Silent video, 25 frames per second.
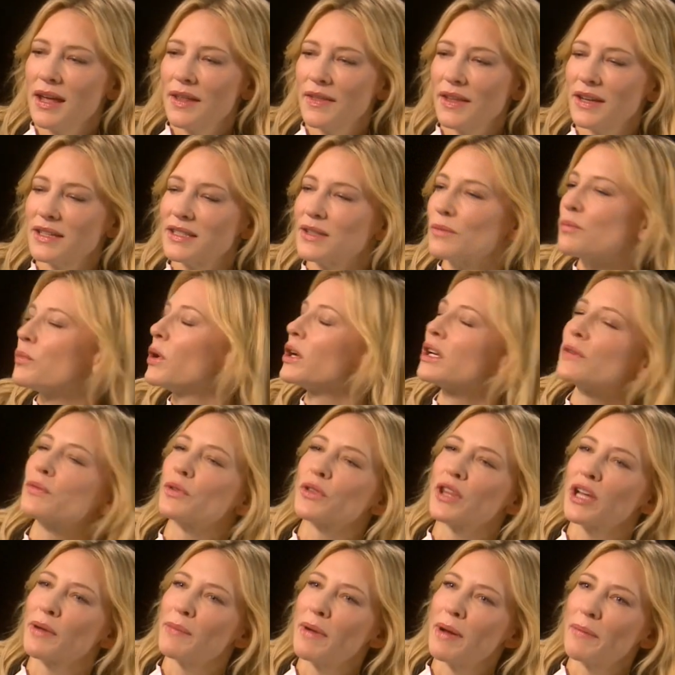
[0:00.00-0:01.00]
That's a
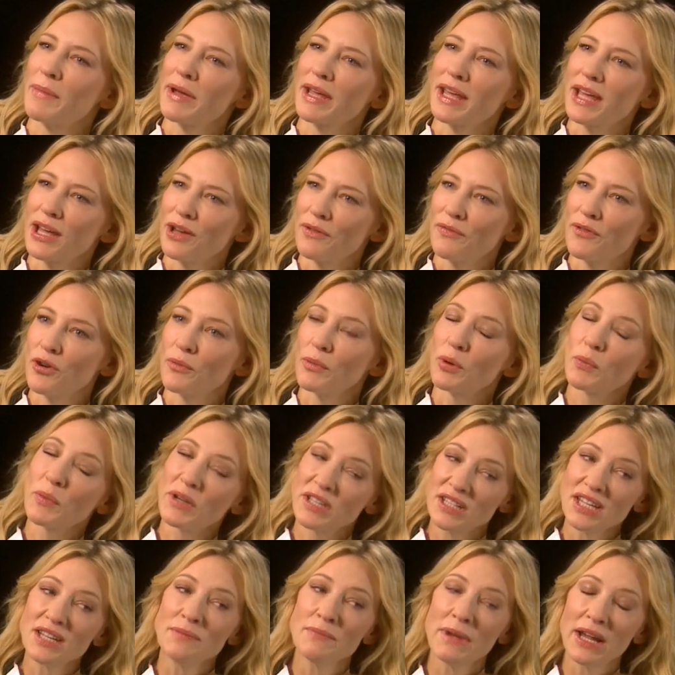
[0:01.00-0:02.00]
wonderful thing about making a film, and we
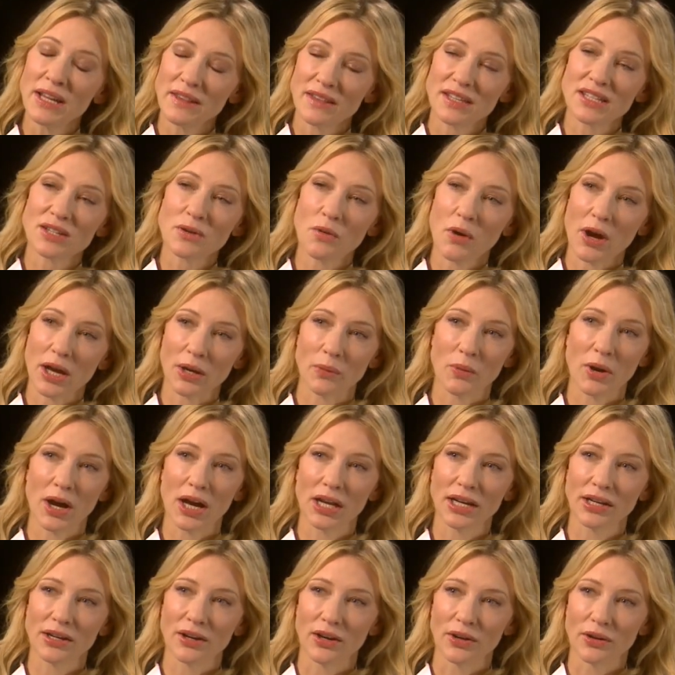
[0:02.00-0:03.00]
did make this quite a
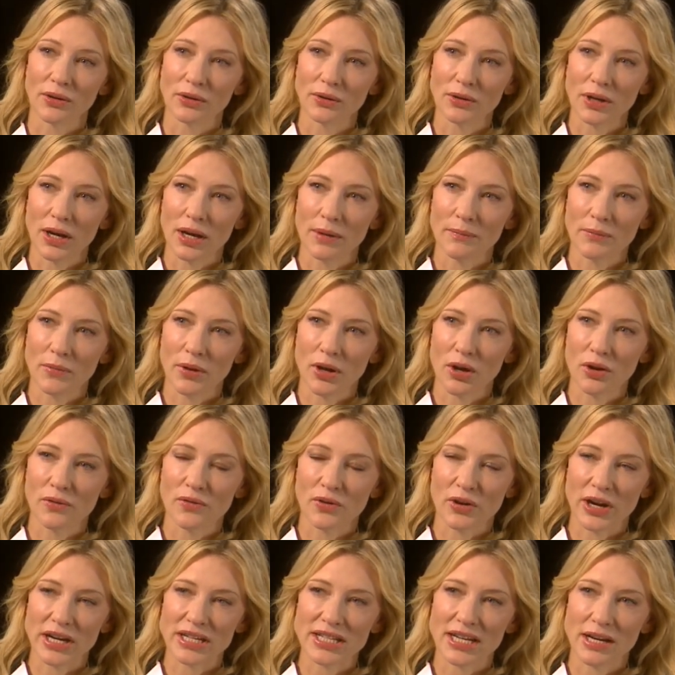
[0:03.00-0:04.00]
while ago, um,
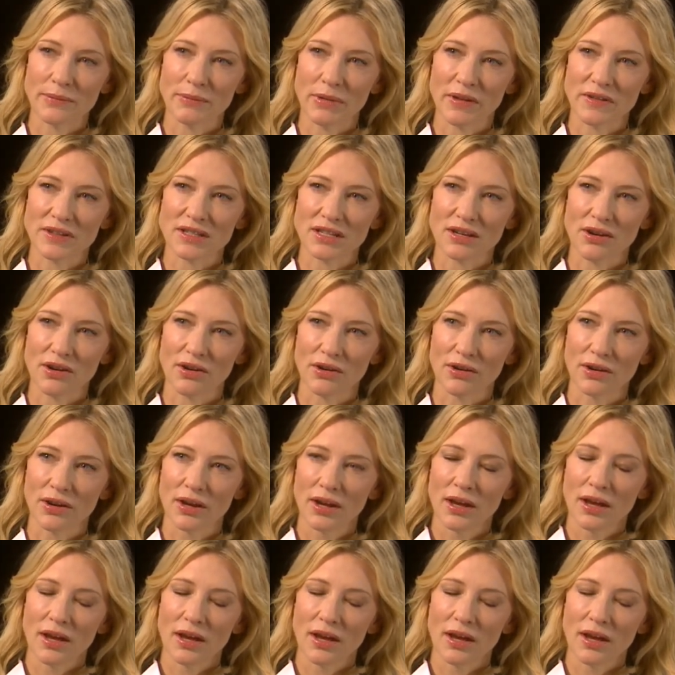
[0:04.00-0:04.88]
over eighteen months ago,